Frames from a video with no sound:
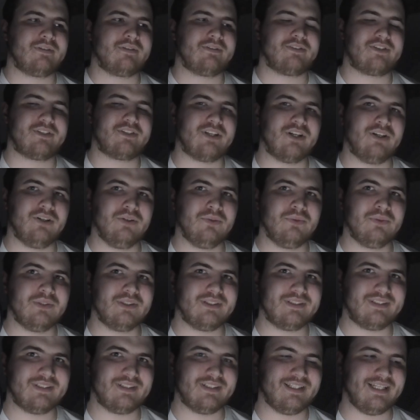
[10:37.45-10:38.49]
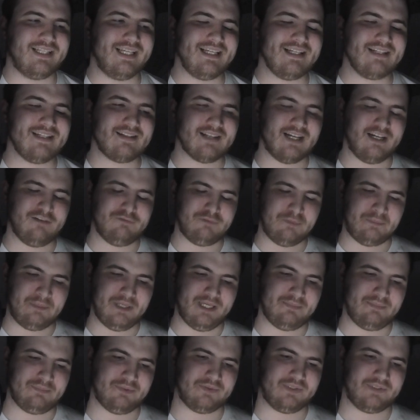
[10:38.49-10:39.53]
So these other
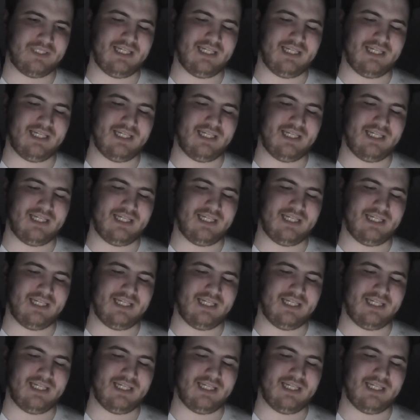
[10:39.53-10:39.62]
people,